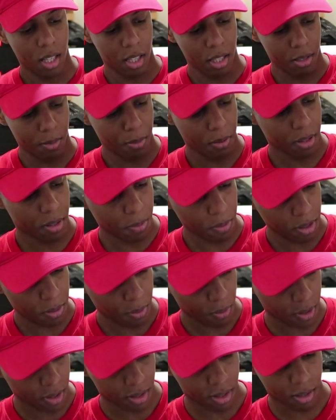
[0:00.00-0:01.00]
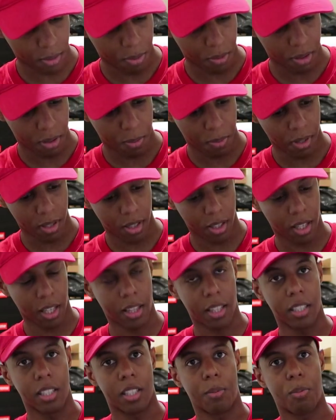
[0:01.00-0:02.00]
It's supposed to be where is it supposed to be? You
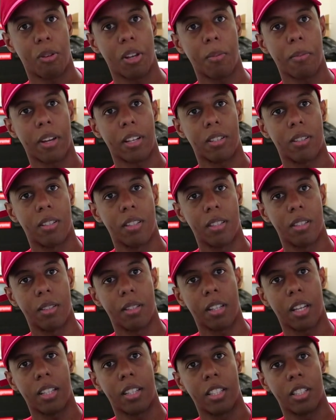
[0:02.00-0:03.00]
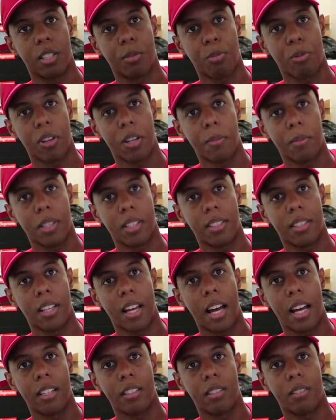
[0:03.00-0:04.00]
got the Supreme, you got the Supreme in the
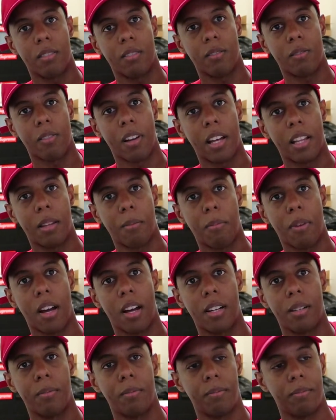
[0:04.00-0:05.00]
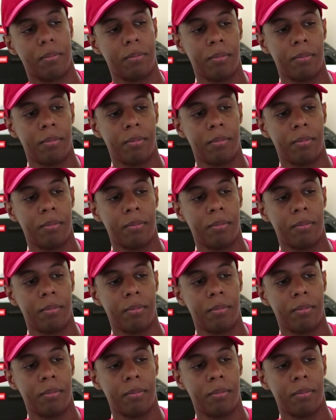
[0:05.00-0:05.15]
sides, right at the bottom.